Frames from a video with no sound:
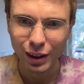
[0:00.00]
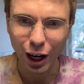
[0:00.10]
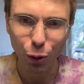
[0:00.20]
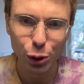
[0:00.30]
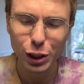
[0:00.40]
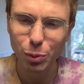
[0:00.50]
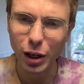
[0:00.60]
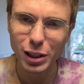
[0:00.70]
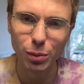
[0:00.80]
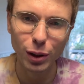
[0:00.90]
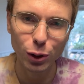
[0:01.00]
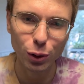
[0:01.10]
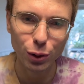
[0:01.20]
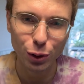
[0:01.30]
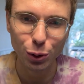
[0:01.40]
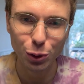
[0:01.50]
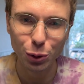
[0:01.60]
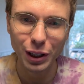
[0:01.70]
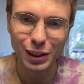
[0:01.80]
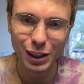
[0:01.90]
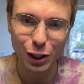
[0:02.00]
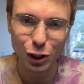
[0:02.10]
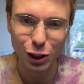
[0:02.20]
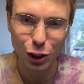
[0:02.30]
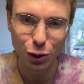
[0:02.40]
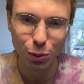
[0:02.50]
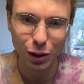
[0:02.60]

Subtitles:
How was it possible to get such big